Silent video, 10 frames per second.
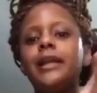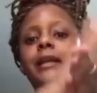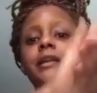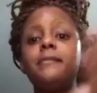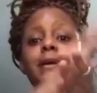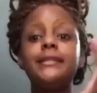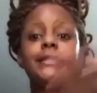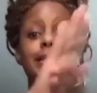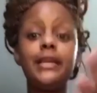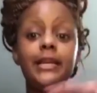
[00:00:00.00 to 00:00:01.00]
Lately my
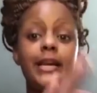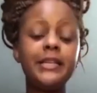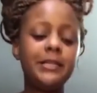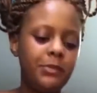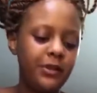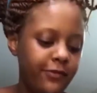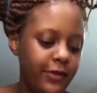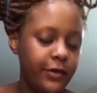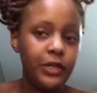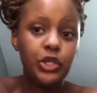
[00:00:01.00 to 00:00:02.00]
skin has been
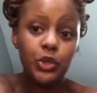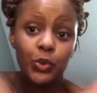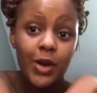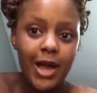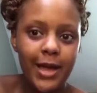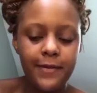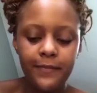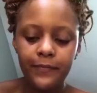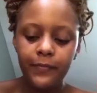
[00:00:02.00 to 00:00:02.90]
very dry.